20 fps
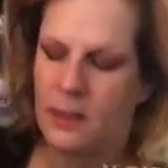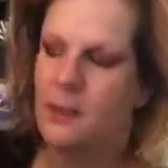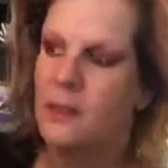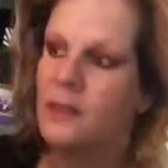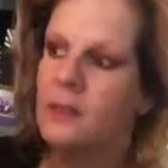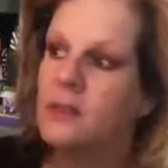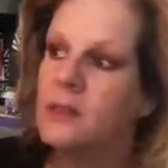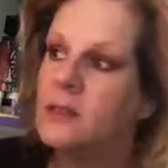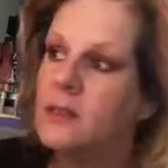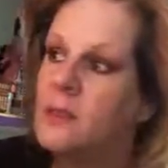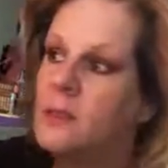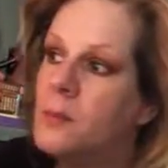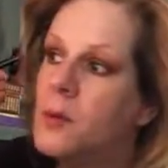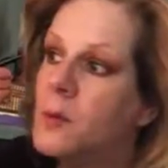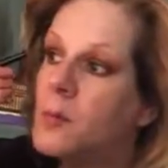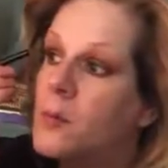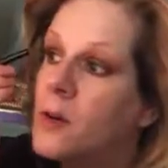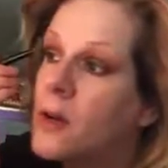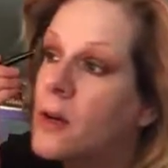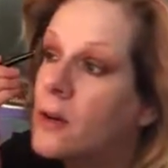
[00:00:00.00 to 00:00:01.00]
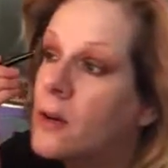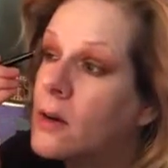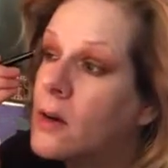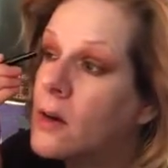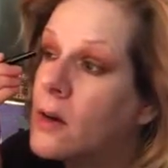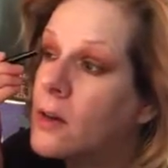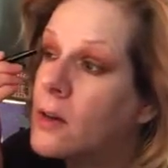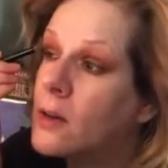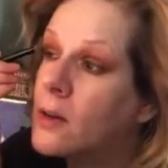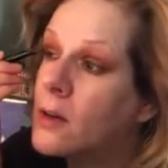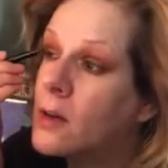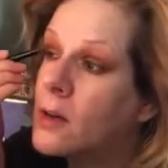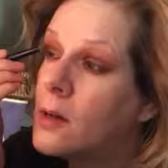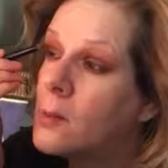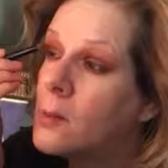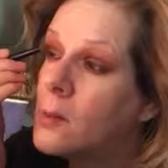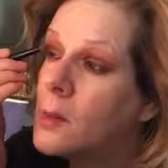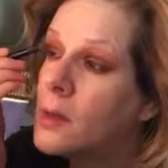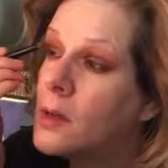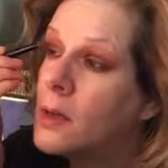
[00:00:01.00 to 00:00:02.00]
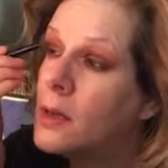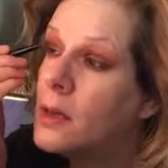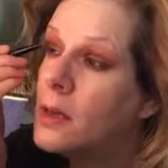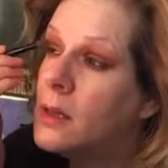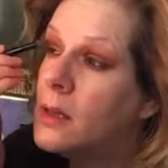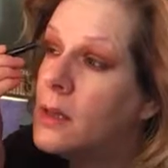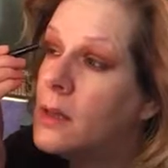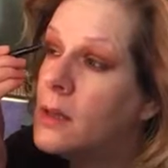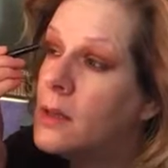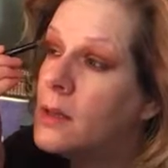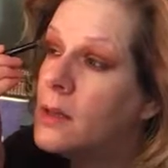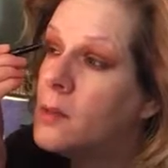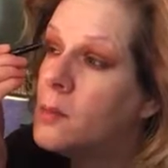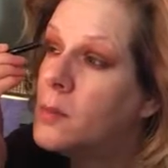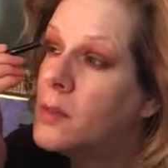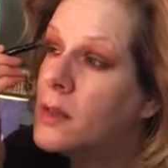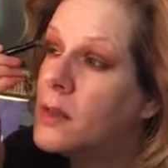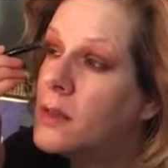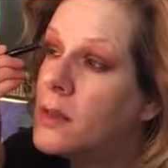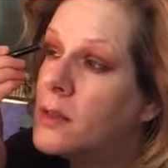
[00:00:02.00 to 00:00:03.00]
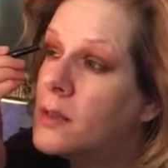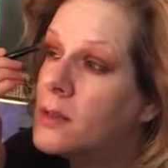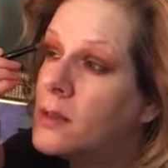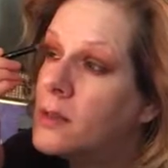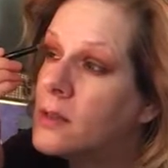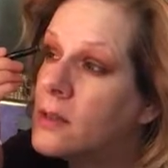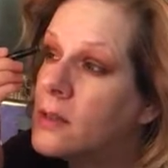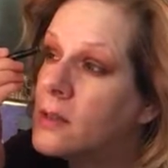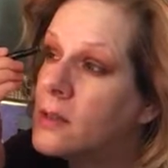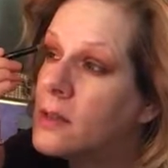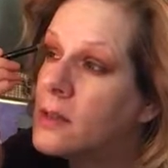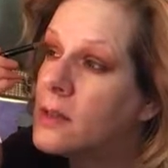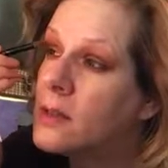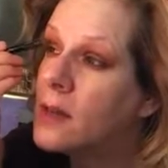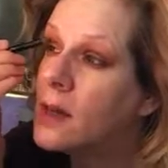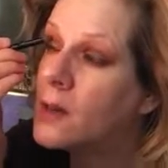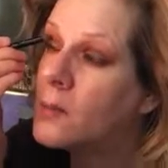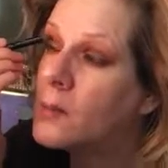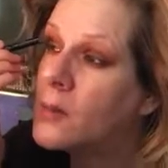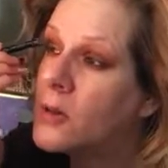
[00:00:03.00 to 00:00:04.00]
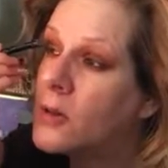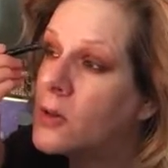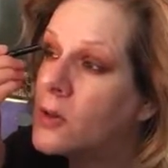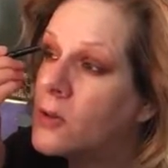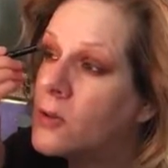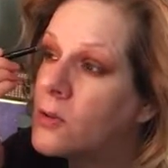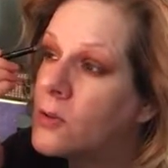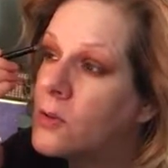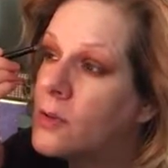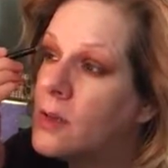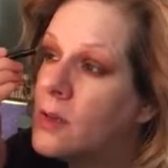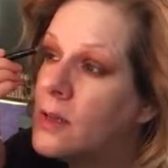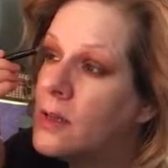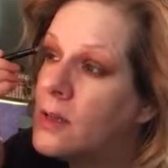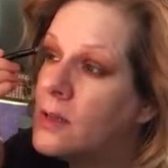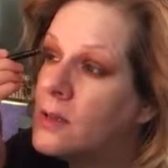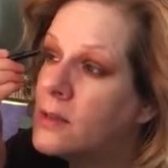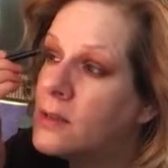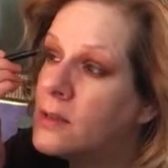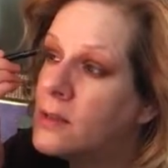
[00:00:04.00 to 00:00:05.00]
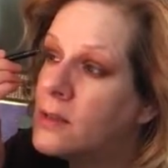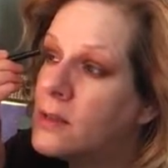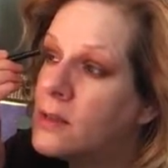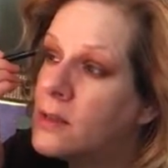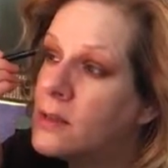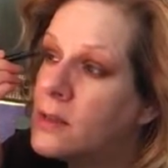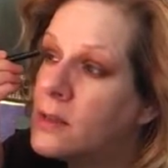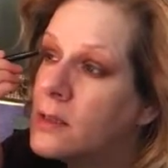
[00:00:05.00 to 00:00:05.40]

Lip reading: the deeper brown color up a little bit into the upper crease.